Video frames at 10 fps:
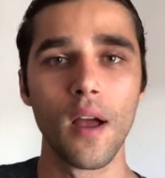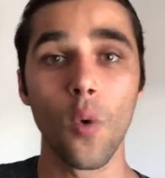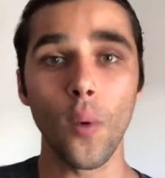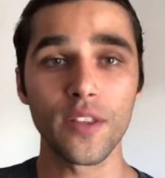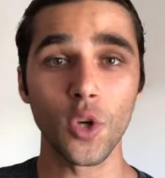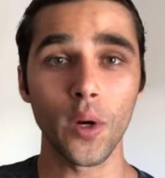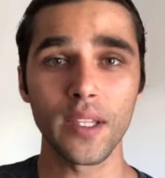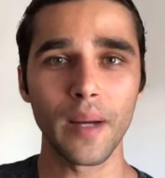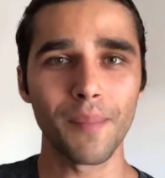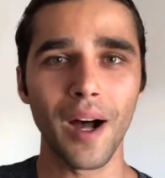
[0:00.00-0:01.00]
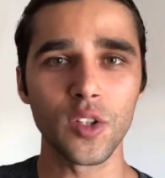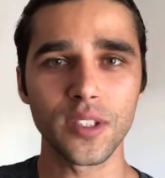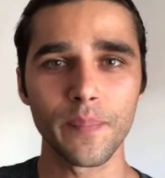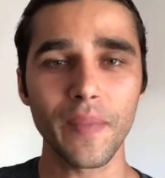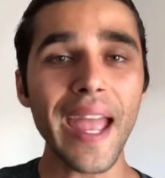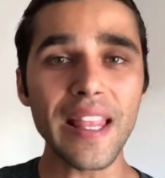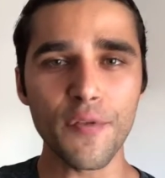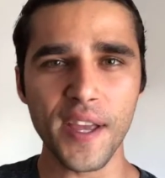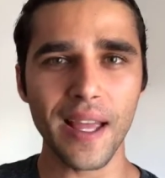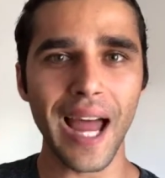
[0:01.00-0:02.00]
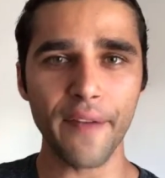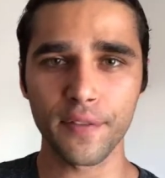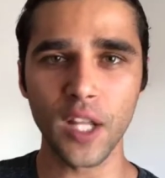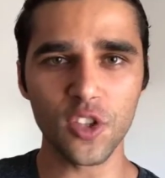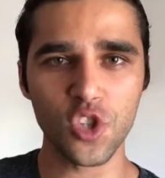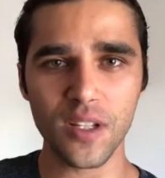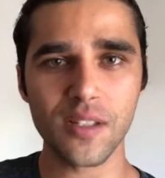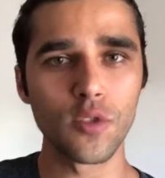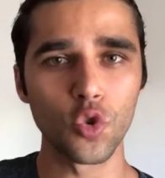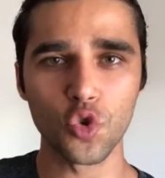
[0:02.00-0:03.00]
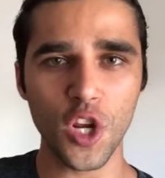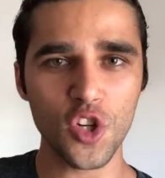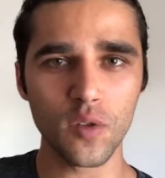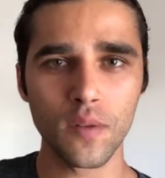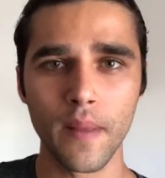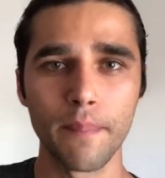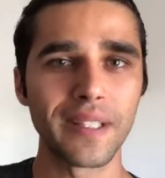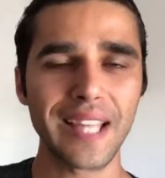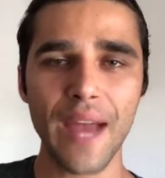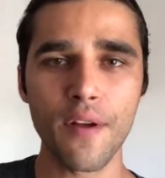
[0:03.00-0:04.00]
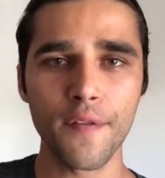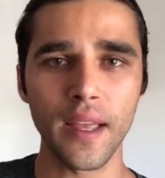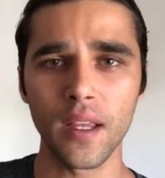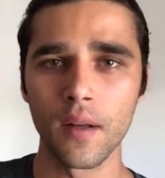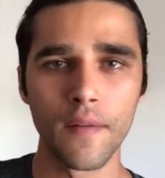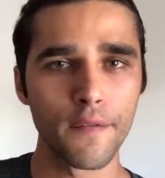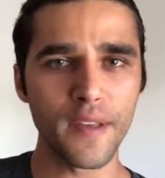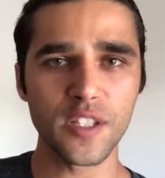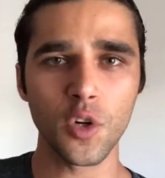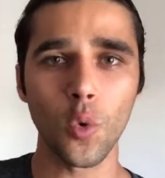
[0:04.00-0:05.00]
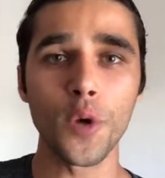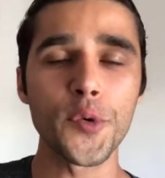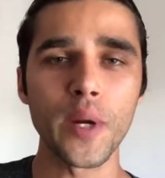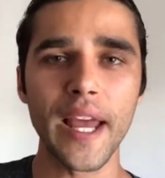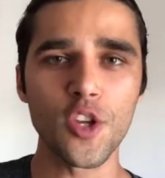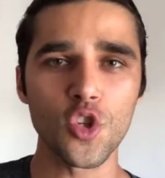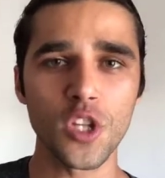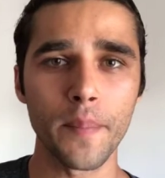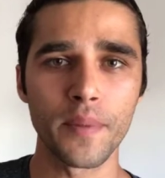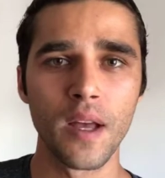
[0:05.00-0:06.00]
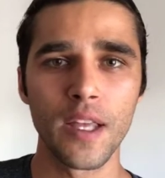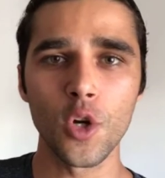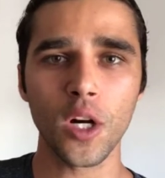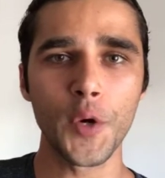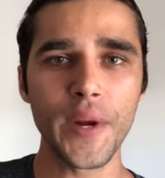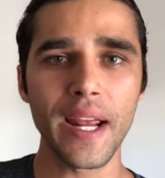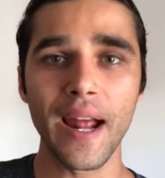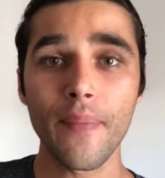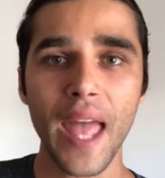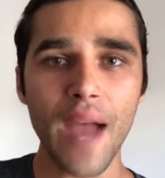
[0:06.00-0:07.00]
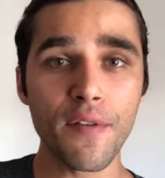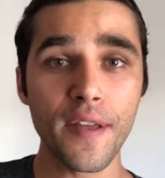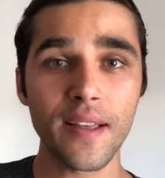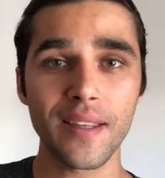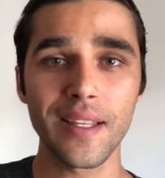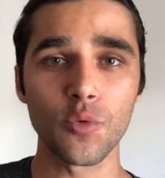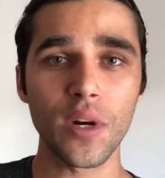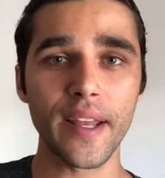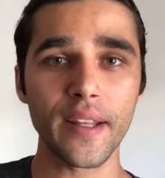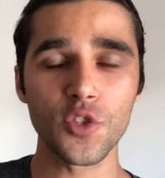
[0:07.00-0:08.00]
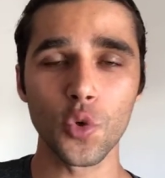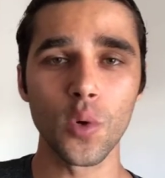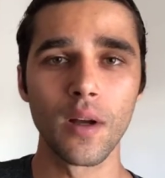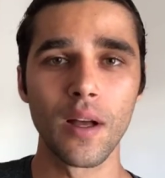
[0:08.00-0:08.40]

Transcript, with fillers: when talking about anything in life, not just nutrition, but everything. Physical, relationship, your career, everything is related to